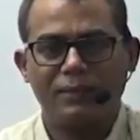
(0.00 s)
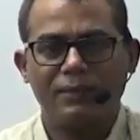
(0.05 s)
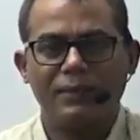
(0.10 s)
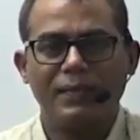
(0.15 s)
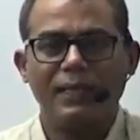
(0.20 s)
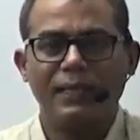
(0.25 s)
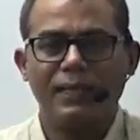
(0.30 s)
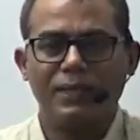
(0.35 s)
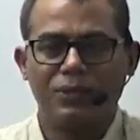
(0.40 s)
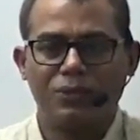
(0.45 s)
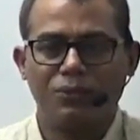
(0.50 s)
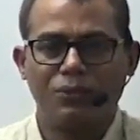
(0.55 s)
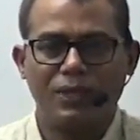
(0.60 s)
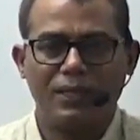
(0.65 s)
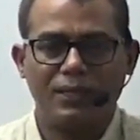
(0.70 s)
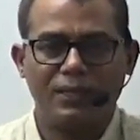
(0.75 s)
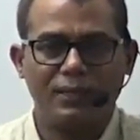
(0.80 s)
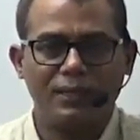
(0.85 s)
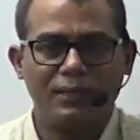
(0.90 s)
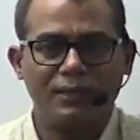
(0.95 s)
10 years
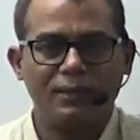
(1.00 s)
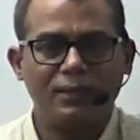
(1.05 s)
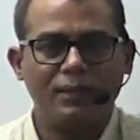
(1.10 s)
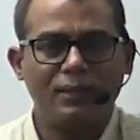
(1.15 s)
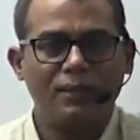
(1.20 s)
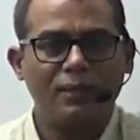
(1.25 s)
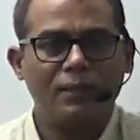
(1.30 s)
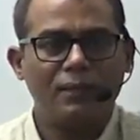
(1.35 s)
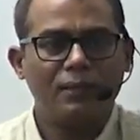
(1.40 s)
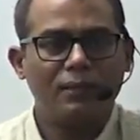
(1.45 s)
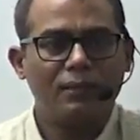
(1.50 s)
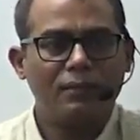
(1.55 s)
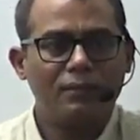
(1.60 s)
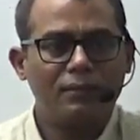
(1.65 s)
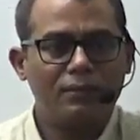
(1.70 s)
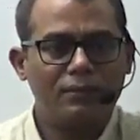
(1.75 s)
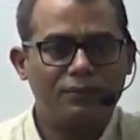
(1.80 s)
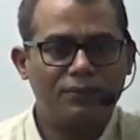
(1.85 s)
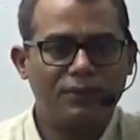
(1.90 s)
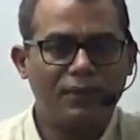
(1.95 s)
questions,
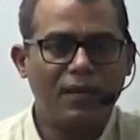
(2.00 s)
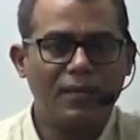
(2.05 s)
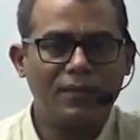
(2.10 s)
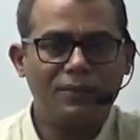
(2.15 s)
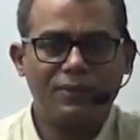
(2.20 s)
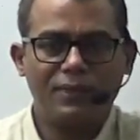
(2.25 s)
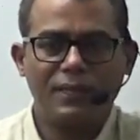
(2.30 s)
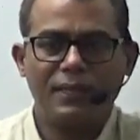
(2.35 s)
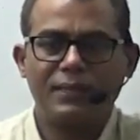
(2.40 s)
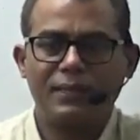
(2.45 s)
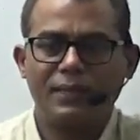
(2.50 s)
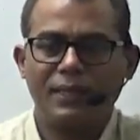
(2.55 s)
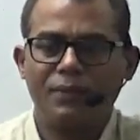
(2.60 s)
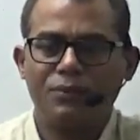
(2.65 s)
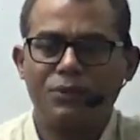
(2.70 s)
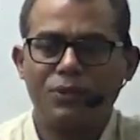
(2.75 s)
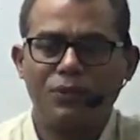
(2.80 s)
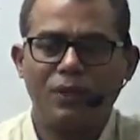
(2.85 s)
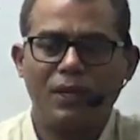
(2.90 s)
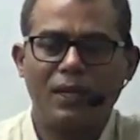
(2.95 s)
5-6
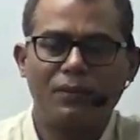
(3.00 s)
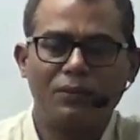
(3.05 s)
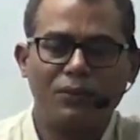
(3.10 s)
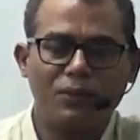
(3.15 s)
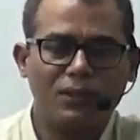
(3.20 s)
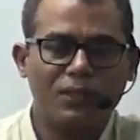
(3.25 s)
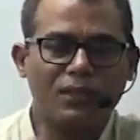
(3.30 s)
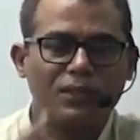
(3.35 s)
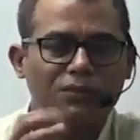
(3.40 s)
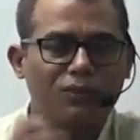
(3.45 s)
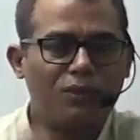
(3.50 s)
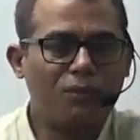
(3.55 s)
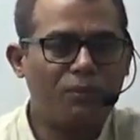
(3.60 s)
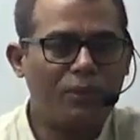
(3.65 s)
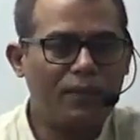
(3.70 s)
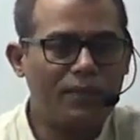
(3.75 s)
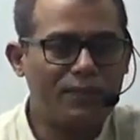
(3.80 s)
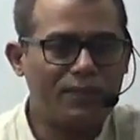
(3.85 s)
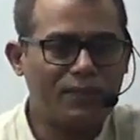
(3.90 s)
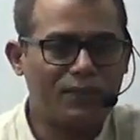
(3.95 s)
times you will have questions from
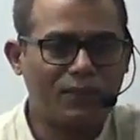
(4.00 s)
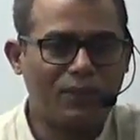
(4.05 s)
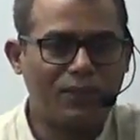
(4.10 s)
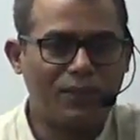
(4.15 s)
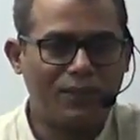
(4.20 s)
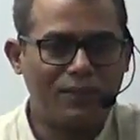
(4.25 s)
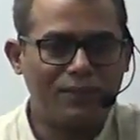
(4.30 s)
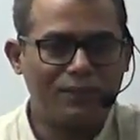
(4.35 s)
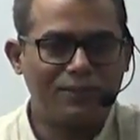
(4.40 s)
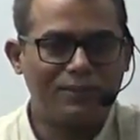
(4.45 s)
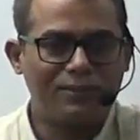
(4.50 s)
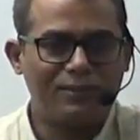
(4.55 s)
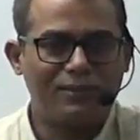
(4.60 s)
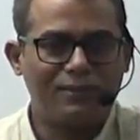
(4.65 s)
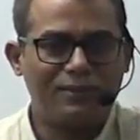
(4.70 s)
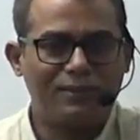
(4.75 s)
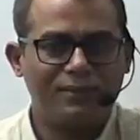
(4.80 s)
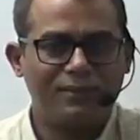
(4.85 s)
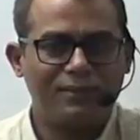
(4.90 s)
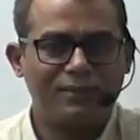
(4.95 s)
plate tectonic.
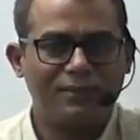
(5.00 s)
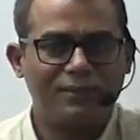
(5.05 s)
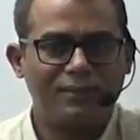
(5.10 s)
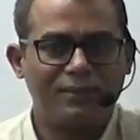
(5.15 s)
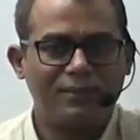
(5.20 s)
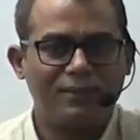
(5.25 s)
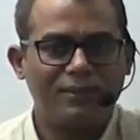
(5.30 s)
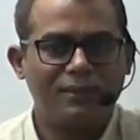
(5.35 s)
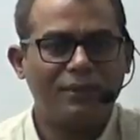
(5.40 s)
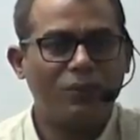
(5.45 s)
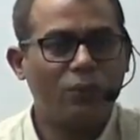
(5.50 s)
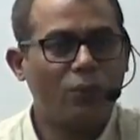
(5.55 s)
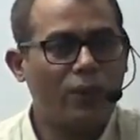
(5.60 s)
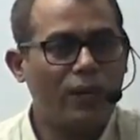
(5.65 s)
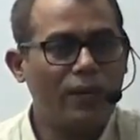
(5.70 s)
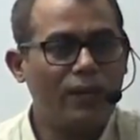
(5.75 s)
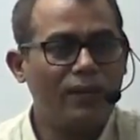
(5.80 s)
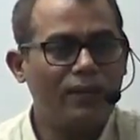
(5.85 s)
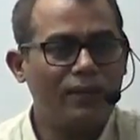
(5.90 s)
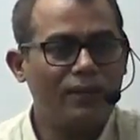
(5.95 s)

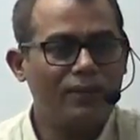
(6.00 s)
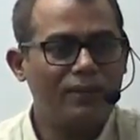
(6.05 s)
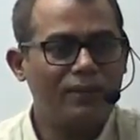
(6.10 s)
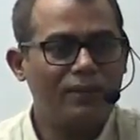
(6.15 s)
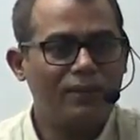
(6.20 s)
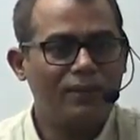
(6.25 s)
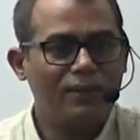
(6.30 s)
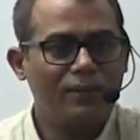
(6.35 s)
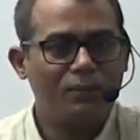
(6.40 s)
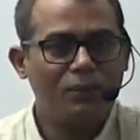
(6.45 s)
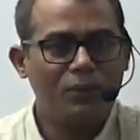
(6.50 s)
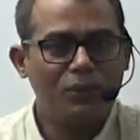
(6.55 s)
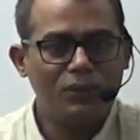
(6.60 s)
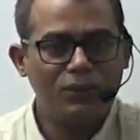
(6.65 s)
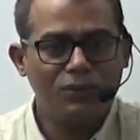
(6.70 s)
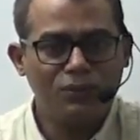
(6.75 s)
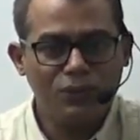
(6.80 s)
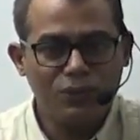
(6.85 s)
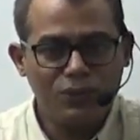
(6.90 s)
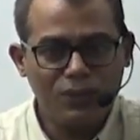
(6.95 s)
Why? Because
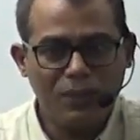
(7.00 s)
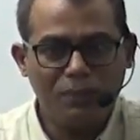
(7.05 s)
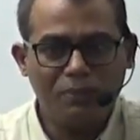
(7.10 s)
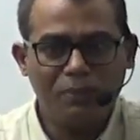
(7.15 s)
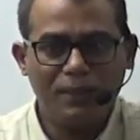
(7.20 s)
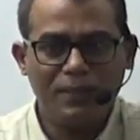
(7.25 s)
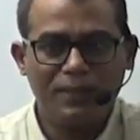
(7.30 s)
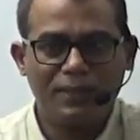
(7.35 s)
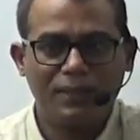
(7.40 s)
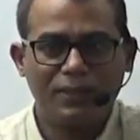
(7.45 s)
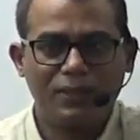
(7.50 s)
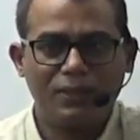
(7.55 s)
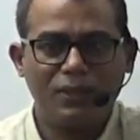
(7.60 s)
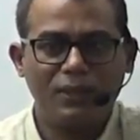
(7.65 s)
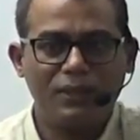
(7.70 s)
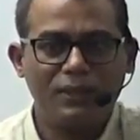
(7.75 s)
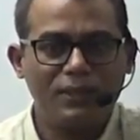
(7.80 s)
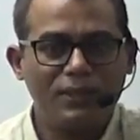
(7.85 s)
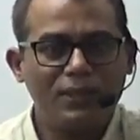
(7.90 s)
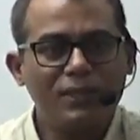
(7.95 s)
if you see plate
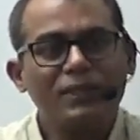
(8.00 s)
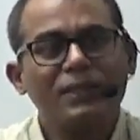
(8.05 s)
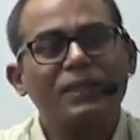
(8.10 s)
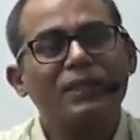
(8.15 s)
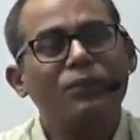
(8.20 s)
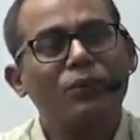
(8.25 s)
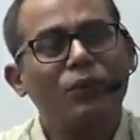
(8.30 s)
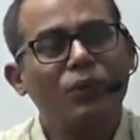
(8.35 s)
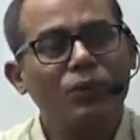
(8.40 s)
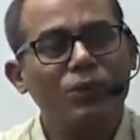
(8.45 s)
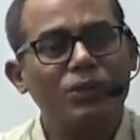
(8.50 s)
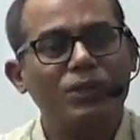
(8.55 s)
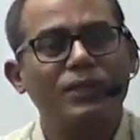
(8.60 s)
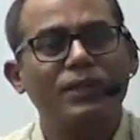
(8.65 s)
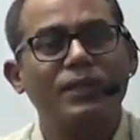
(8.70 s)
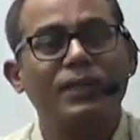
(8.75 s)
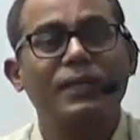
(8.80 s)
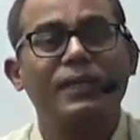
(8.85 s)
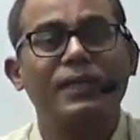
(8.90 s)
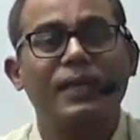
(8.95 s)
tectonic, this is a
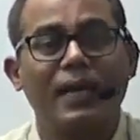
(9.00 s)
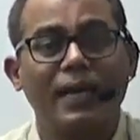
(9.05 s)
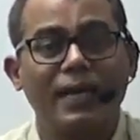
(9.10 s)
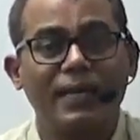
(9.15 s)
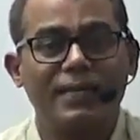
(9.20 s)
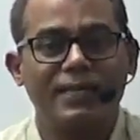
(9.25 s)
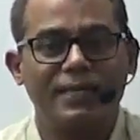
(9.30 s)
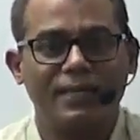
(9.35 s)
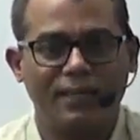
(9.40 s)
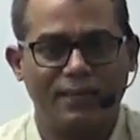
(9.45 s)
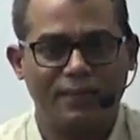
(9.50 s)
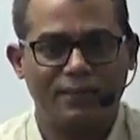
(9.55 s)
revolutionary idea